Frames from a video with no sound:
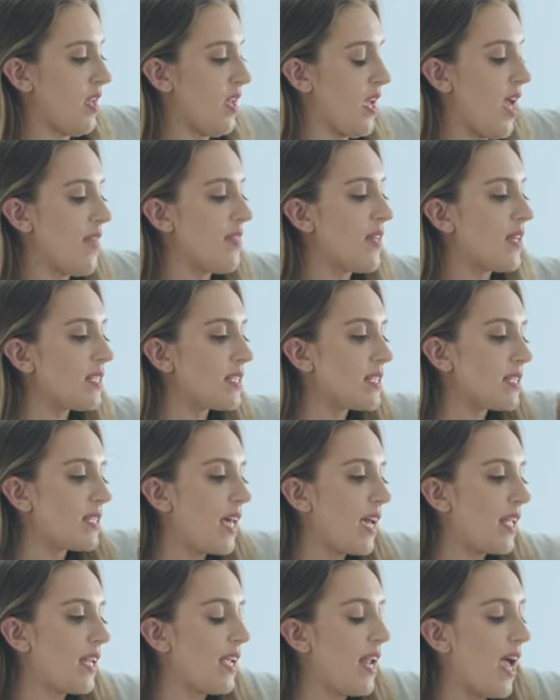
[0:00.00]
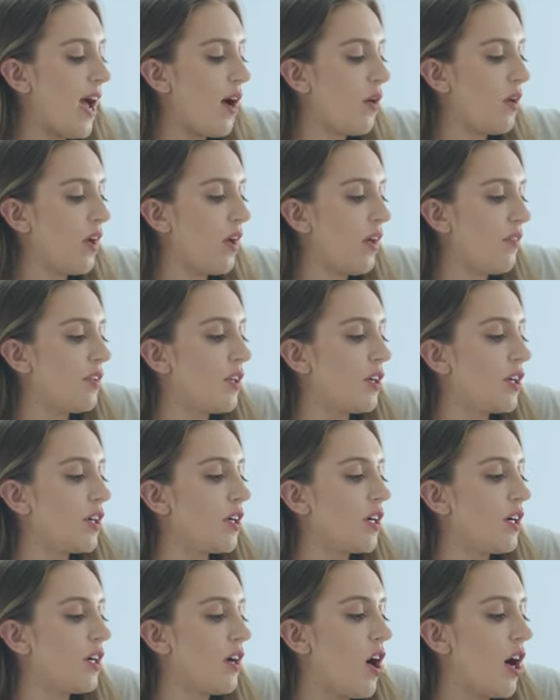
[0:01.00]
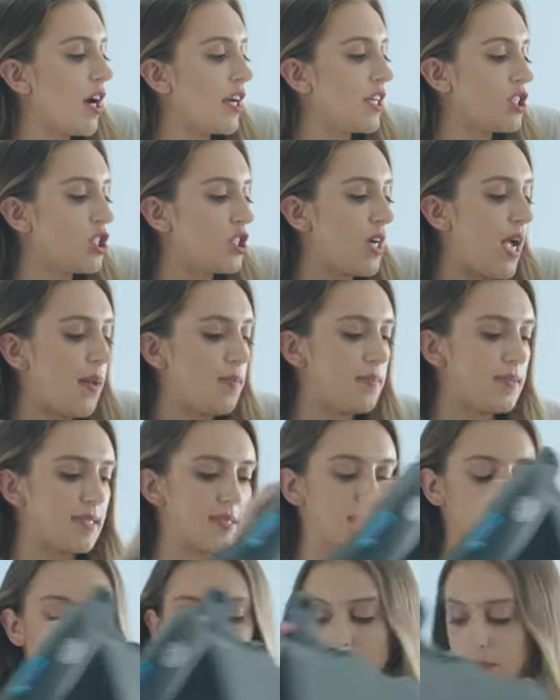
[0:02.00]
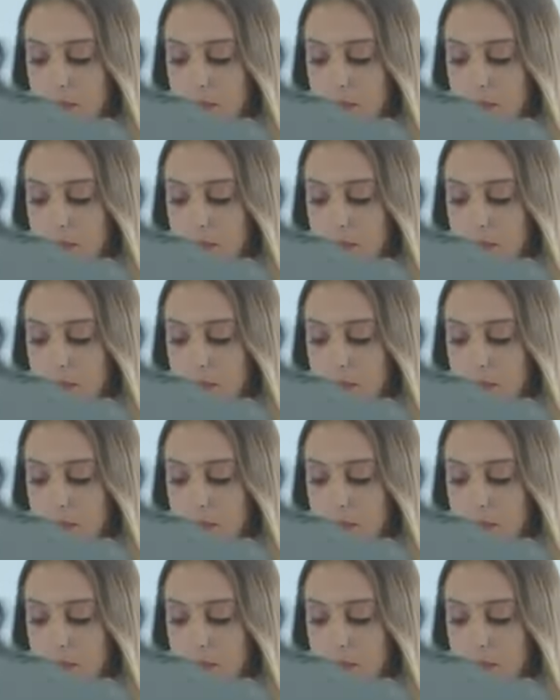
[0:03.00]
And then slide it out of your harness straps.